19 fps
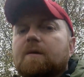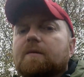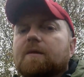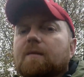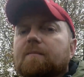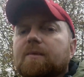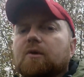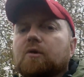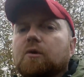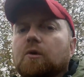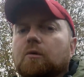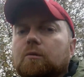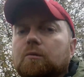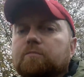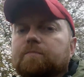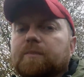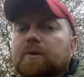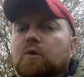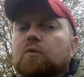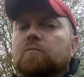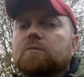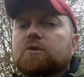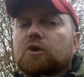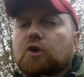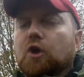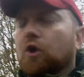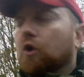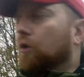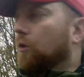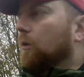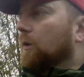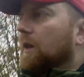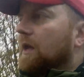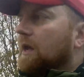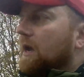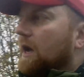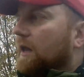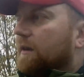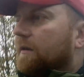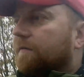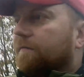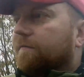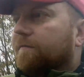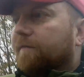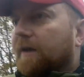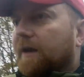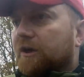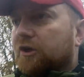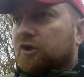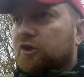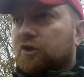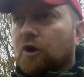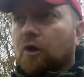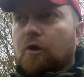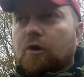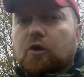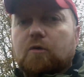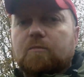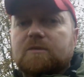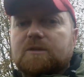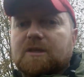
then becomes cool, and the fish slowly come